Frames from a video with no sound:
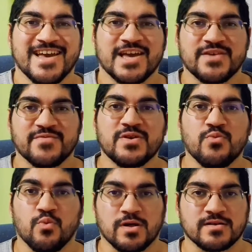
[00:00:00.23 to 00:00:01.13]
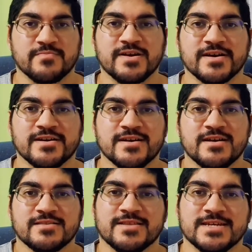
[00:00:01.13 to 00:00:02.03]
Hey everyone, and welcome back.
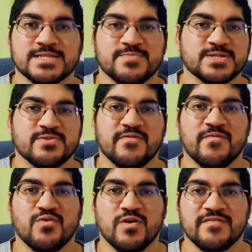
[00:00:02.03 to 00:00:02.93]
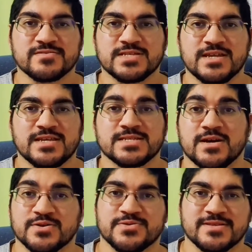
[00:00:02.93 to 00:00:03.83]
Today is episode 4 of our series,
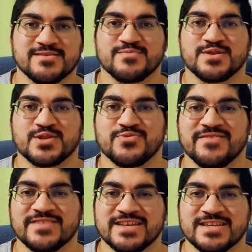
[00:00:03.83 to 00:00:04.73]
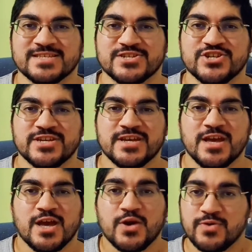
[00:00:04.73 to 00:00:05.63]
How to Interpret a 12-lead
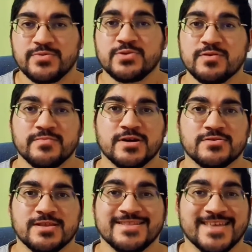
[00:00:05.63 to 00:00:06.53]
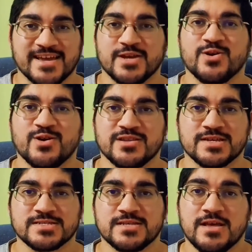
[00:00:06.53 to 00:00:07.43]
ECG, where we're talking about
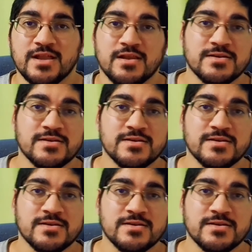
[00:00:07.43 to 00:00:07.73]
tachycardias.